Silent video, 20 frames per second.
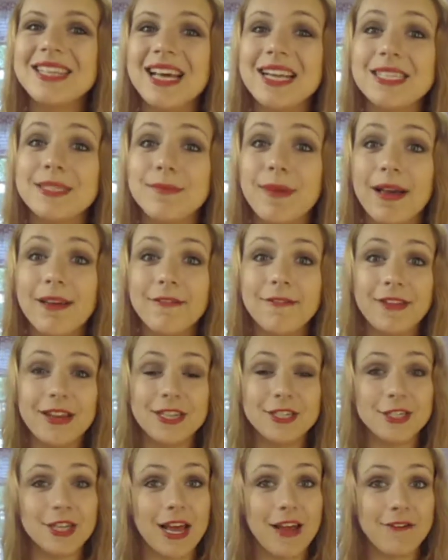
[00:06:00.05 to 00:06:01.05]
that is my
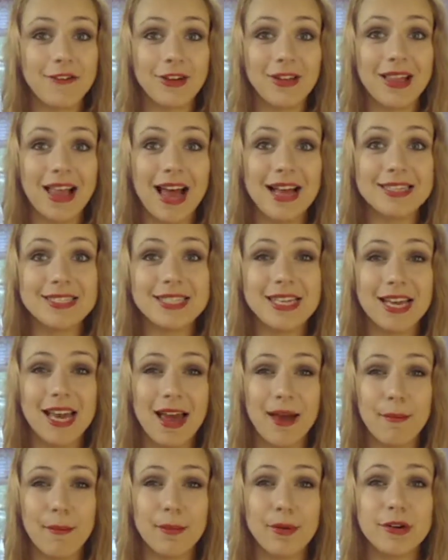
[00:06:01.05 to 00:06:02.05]
finished Everlasting
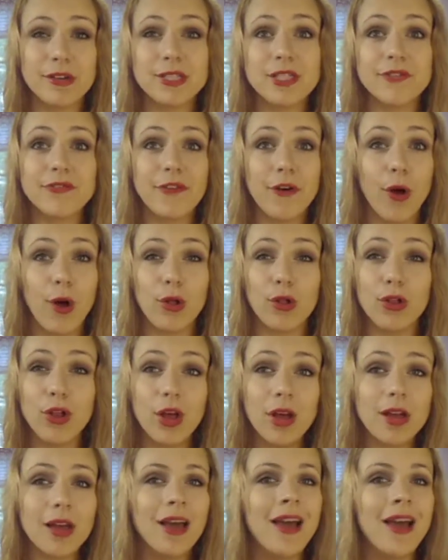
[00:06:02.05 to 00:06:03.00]
Embers fall look.